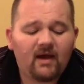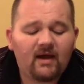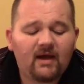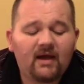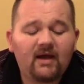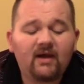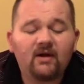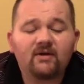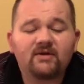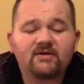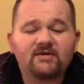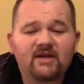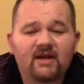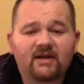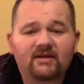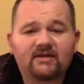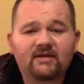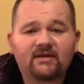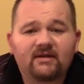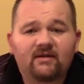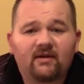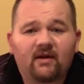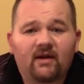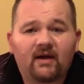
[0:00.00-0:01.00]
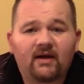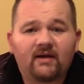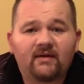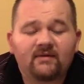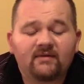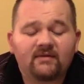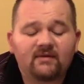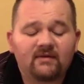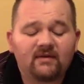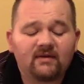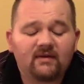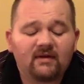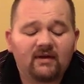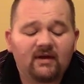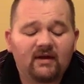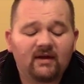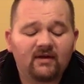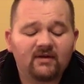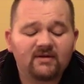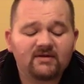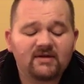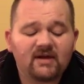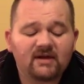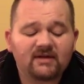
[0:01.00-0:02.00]
Intersecting lines.
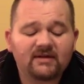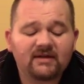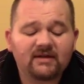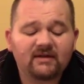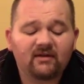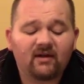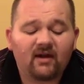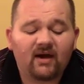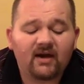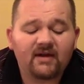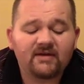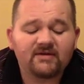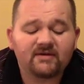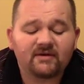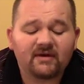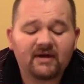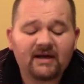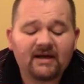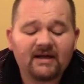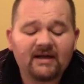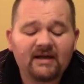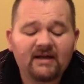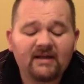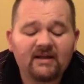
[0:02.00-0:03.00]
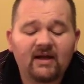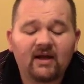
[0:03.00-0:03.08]
Intersecting lines are any